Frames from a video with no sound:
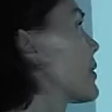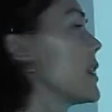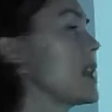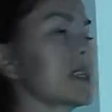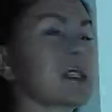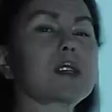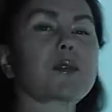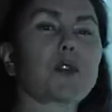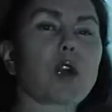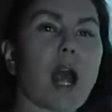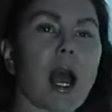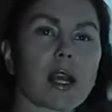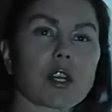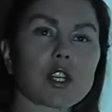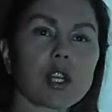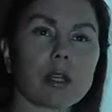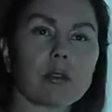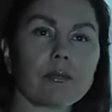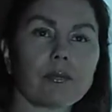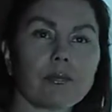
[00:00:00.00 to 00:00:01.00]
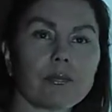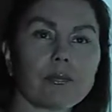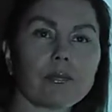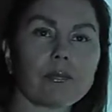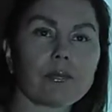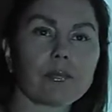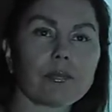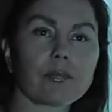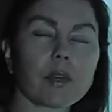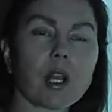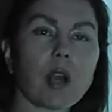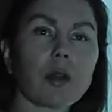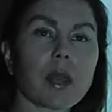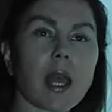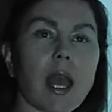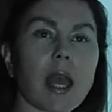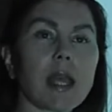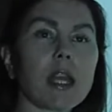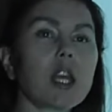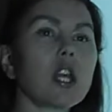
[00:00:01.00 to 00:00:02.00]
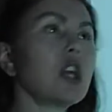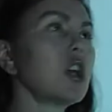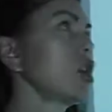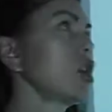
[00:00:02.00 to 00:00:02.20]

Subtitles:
this fraction, okay,